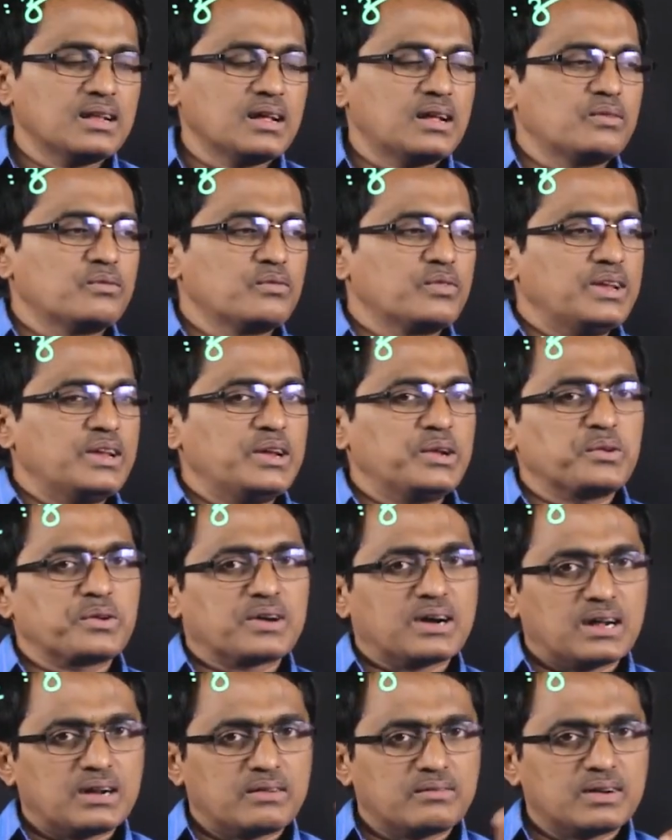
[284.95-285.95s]
then we need to
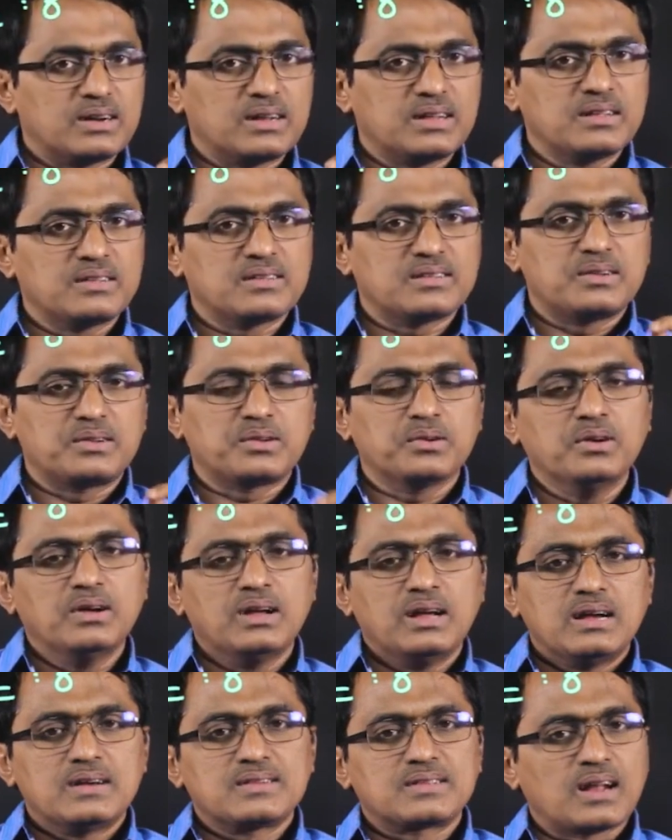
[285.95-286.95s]
convert this into
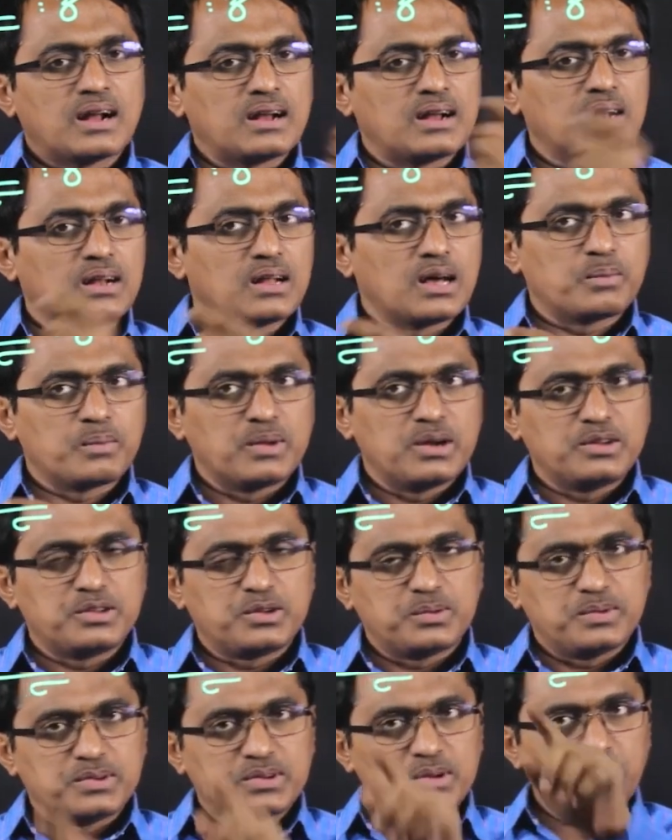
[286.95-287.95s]
standard normal
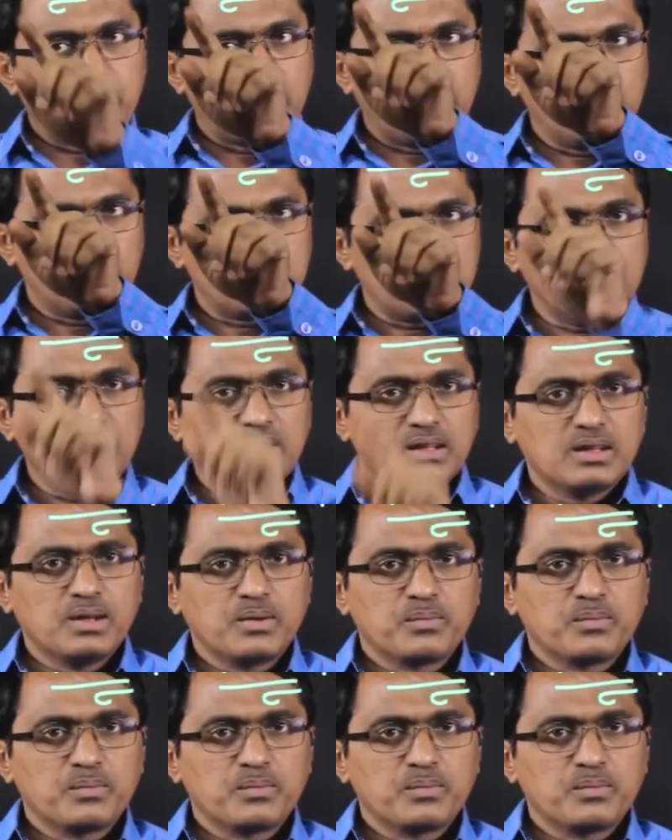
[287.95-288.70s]
distribution by using